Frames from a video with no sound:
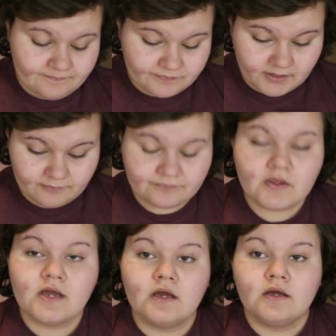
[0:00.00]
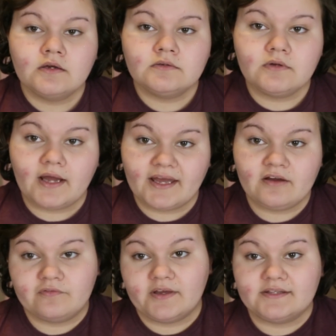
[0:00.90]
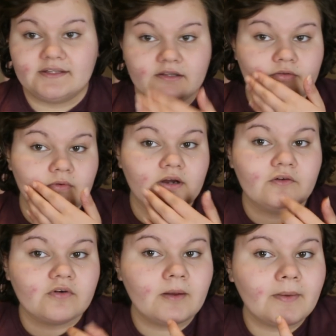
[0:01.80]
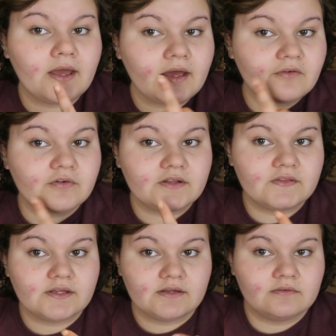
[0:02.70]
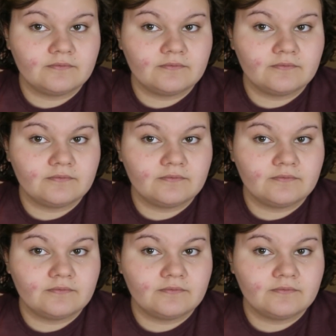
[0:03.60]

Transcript: Now, I have faith that this will cover up everything.